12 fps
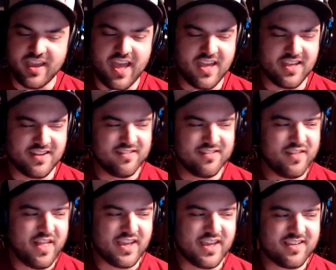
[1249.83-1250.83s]
And
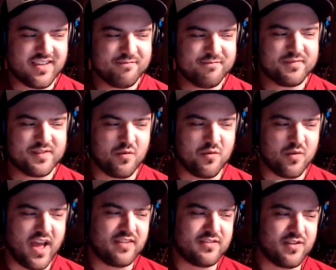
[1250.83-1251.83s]
like, so when
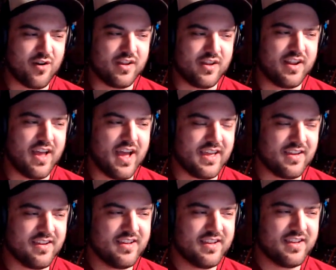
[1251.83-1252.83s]
I started,
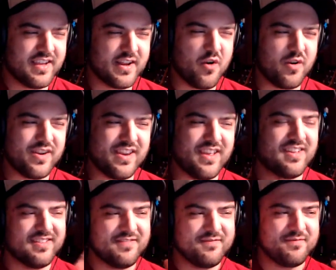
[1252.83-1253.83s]
and
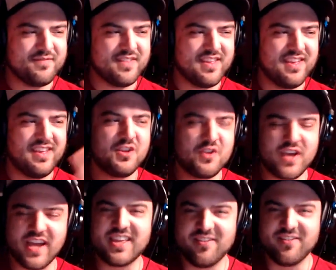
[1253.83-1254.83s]
you
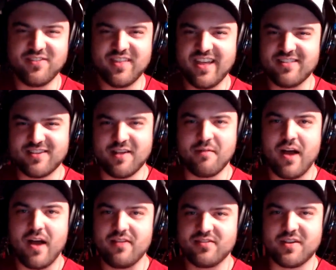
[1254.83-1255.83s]
got to get
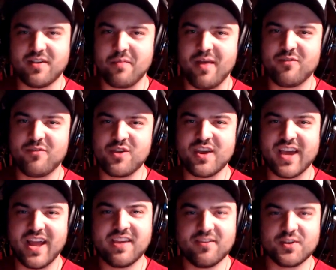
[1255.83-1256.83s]
on some level, you
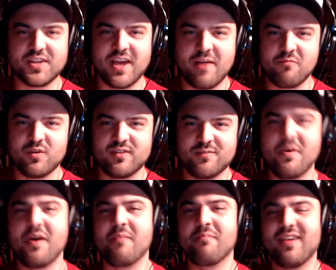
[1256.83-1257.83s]
got to get the Tom Woods
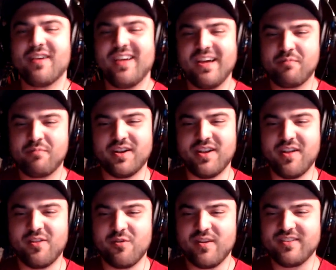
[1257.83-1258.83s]
bump. But
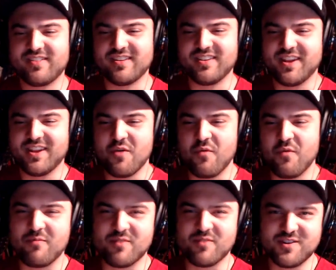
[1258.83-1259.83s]
another reason, why
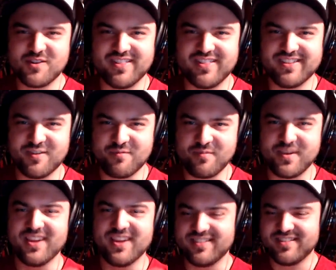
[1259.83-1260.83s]
we're doing this is
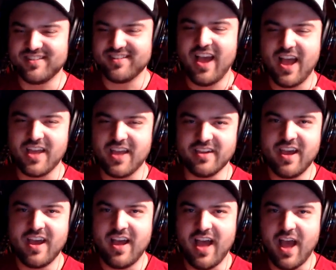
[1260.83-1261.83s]
because I
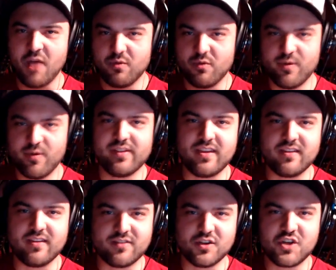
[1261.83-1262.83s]
would really
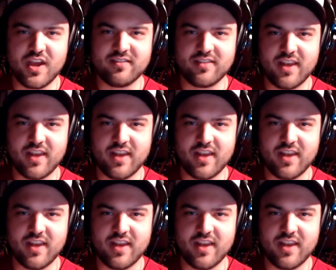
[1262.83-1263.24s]
suggest that